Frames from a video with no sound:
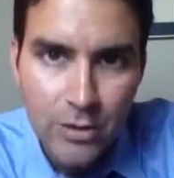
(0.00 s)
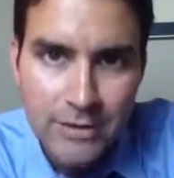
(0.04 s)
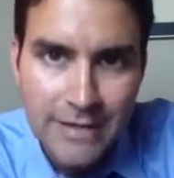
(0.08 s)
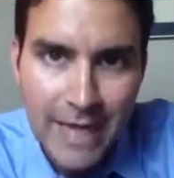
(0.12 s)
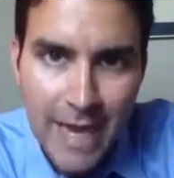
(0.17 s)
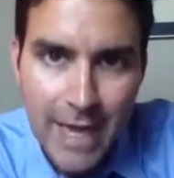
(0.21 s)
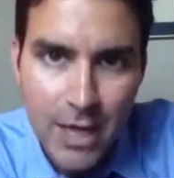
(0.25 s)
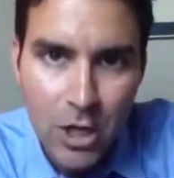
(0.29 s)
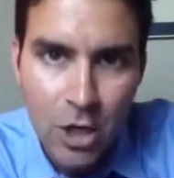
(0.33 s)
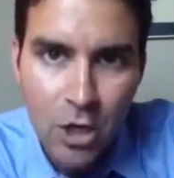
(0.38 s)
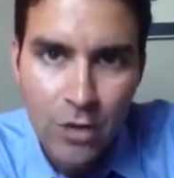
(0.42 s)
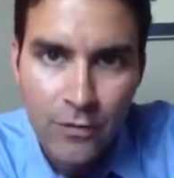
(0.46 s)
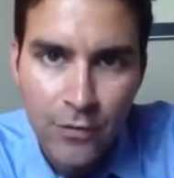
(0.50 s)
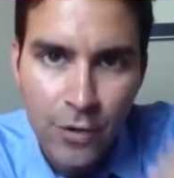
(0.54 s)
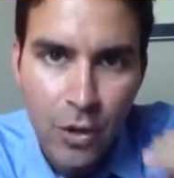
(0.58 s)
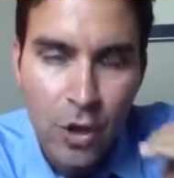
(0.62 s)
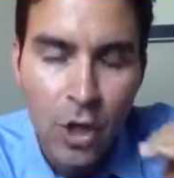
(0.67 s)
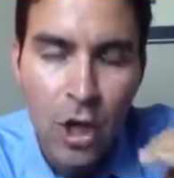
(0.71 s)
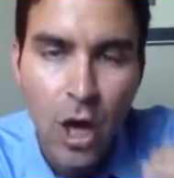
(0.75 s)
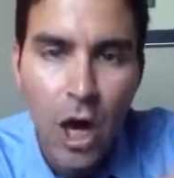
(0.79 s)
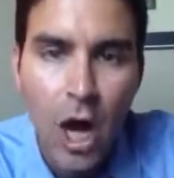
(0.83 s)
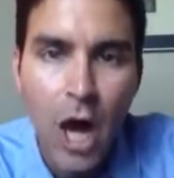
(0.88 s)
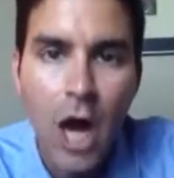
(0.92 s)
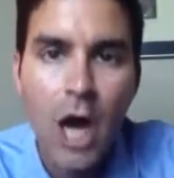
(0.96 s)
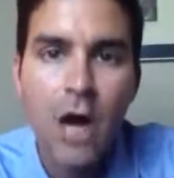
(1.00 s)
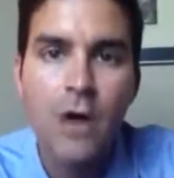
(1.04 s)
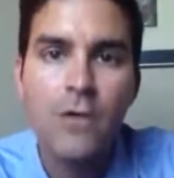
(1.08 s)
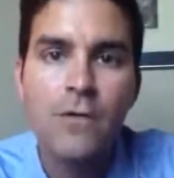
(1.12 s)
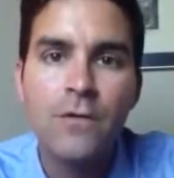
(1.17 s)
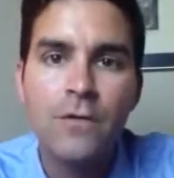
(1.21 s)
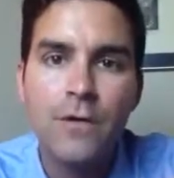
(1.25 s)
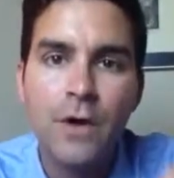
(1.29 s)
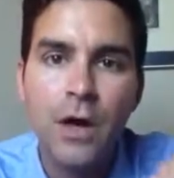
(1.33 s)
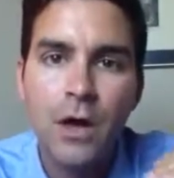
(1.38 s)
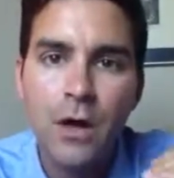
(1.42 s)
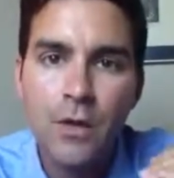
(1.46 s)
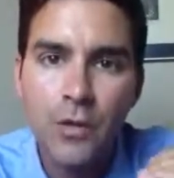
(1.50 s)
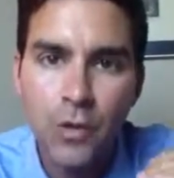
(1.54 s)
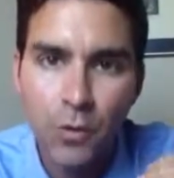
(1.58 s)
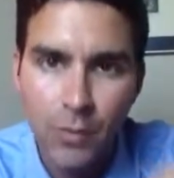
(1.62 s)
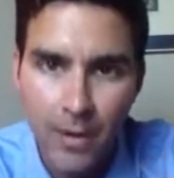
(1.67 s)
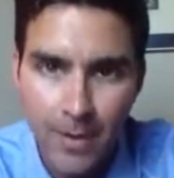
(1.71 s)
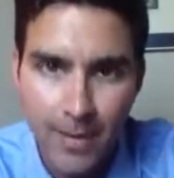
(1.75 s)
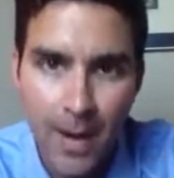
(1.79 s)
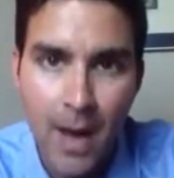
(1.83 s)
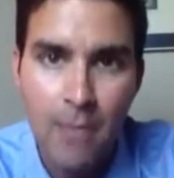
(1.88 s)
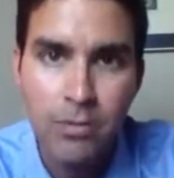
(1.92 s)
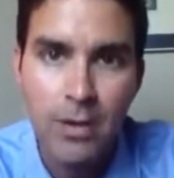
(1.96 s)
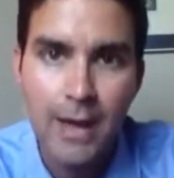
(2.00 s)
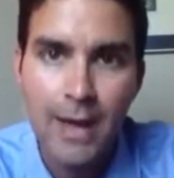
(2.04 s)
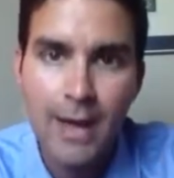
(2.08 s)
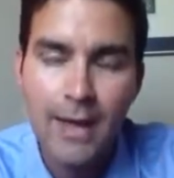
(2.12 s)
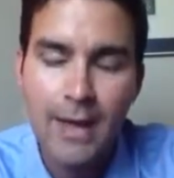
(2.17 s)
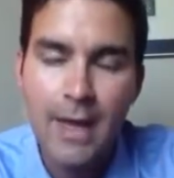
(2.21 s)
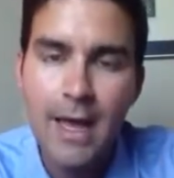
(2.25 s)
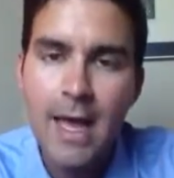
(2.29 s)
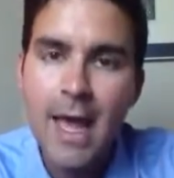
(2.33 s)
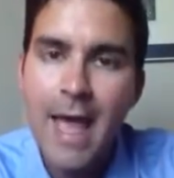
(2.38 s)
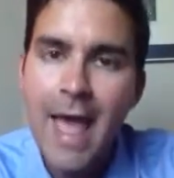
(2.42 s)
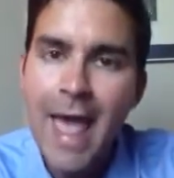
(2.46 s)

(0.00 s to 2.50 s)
takeover of the Republic.